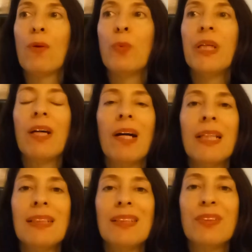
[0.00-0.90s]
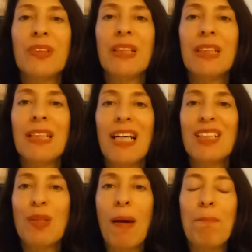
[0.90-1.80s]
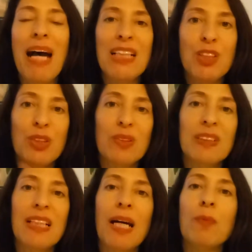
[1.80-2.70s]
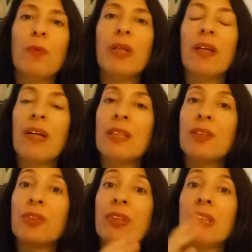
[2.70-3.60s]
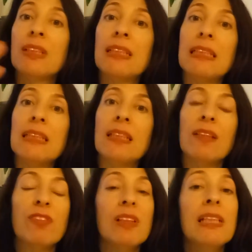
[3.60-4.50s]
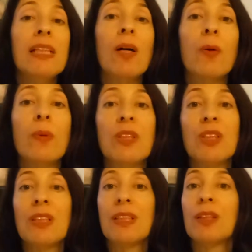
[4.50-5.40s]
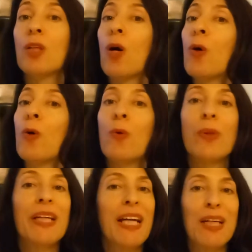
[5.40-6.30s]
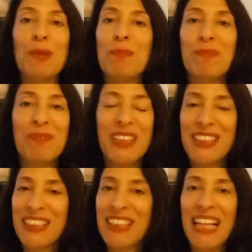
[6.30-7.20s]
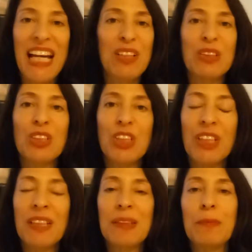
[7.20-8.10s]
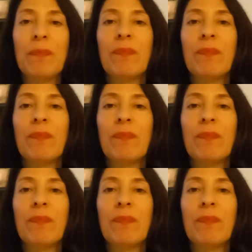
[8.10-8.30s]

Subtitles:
We are entering a magical time. We are entering the season of Leo, which is a go get 'em energy.